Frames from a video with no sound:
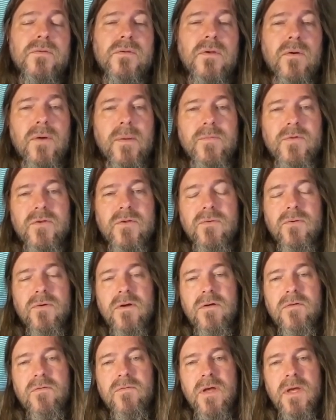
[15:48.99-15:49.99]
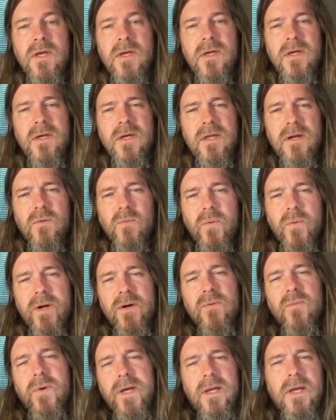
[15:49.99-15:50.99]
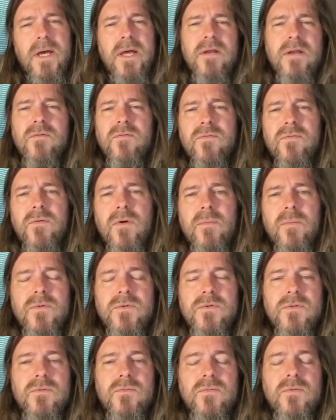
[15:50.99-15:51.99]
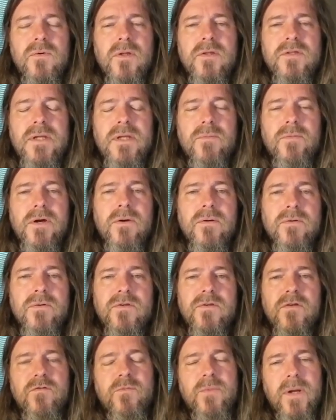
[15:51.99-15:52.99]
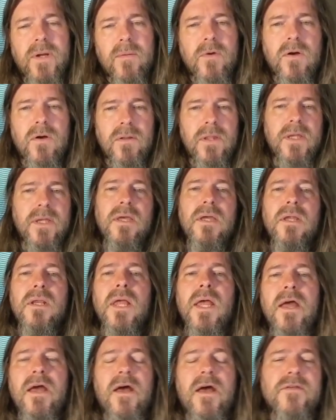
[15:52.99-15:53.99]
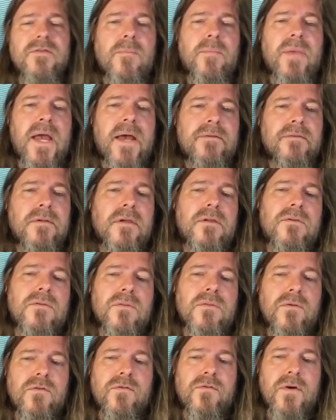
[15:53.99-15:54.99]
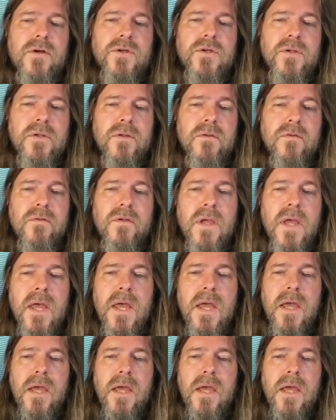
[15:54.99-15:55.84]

So I'm sort of, in a weird way, kind of almost, well, it's not recursive, but I'm calling it as I'm passing it to those functions.